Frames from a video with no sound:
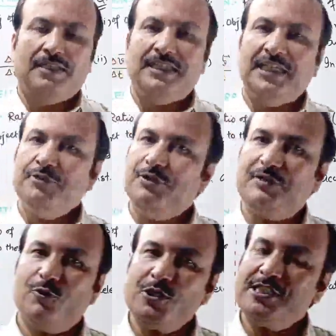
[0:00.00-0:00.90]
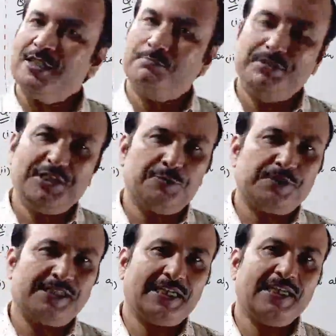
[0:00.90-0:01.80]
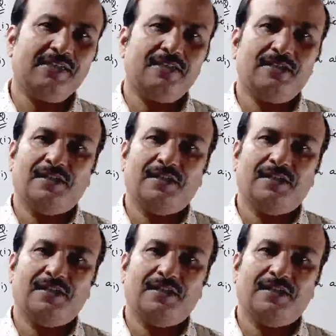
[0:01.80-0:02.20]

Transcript: The unit was meter per second